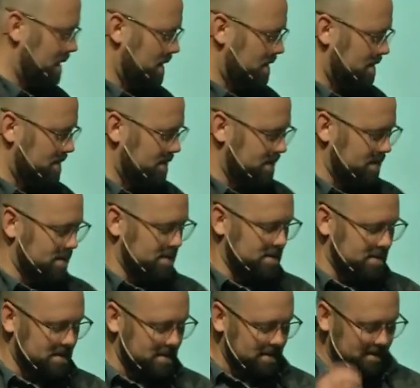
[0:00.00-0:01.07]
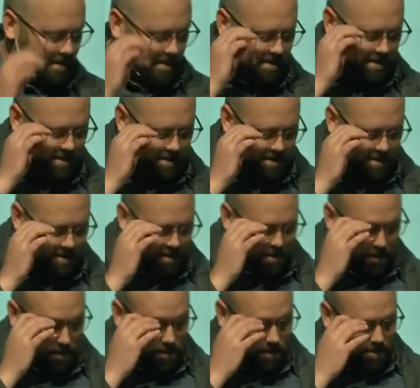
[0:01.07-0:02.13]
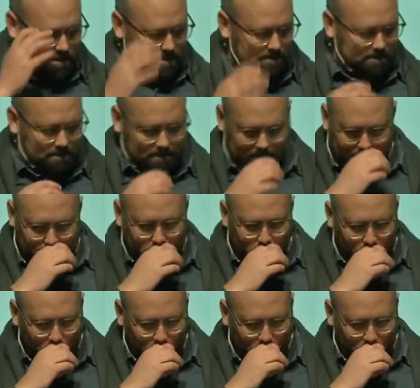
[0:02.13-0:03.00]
(no one is talking)